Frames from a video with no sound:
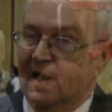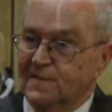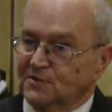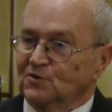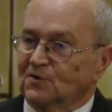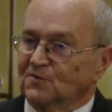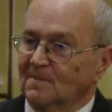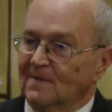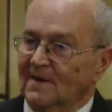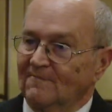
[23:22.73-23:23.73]
this year sent
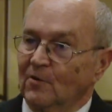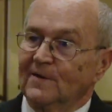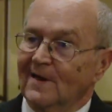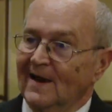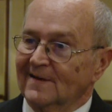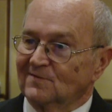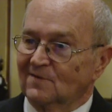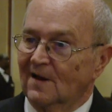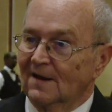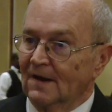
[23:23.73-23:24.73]
me a very nice
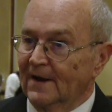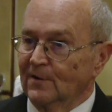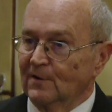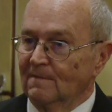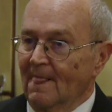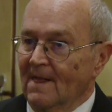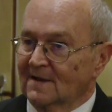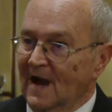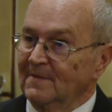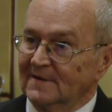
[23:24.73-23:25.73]
uh, letter,
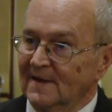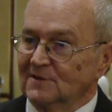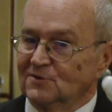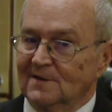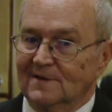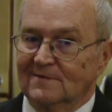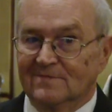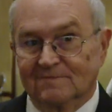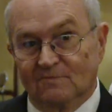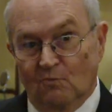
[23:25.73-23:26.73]
commendation,
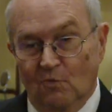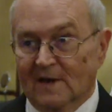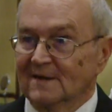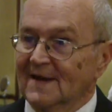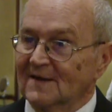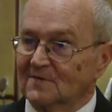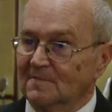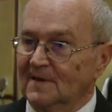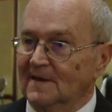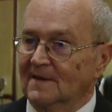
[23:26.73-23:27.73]
recognizing
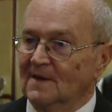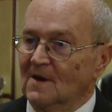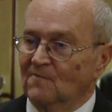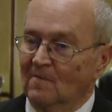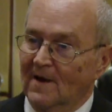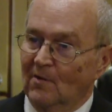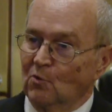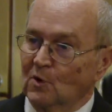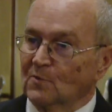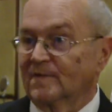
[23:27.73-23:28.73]
me for my
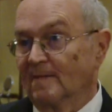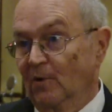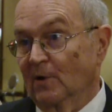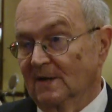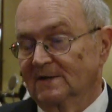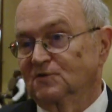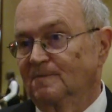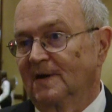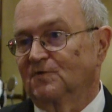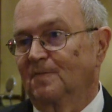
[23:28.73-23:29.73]
work with American Collegiate
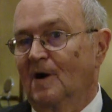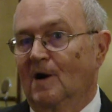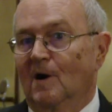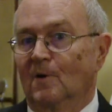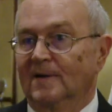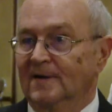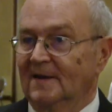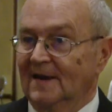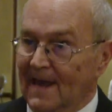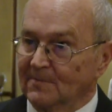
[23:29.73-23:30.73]
Baseball and,
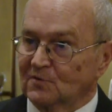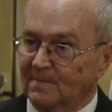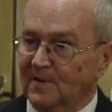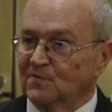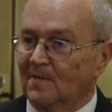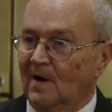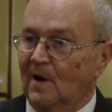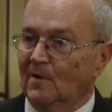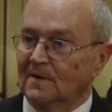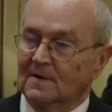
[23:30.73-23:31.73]
and amateur
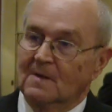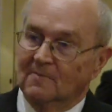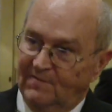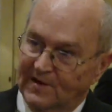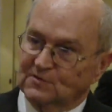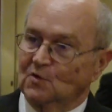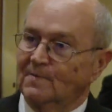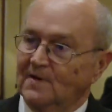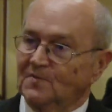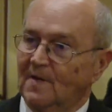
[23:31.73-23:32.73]
baseball and professional
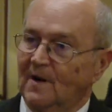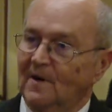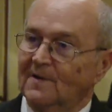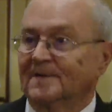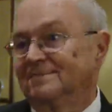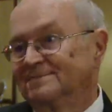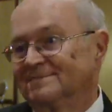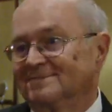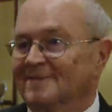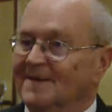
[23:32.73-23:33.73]
baseball and
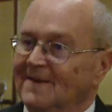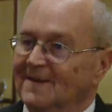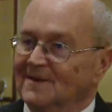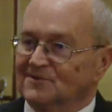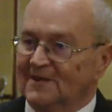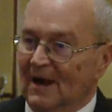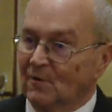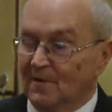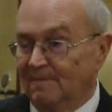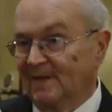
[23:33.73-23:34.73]
said I
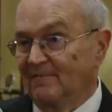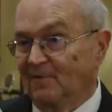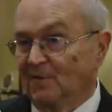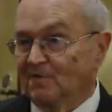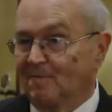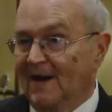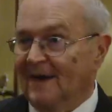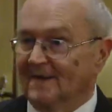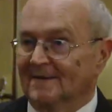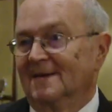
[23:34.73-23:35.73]
would have been first
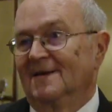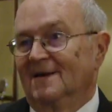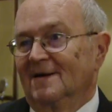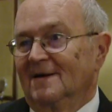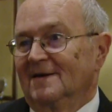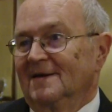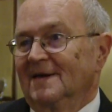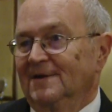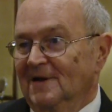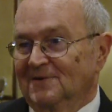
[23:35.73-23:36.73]
ballot
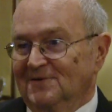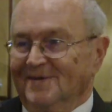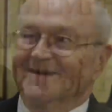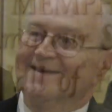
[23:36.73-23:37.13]
inductee.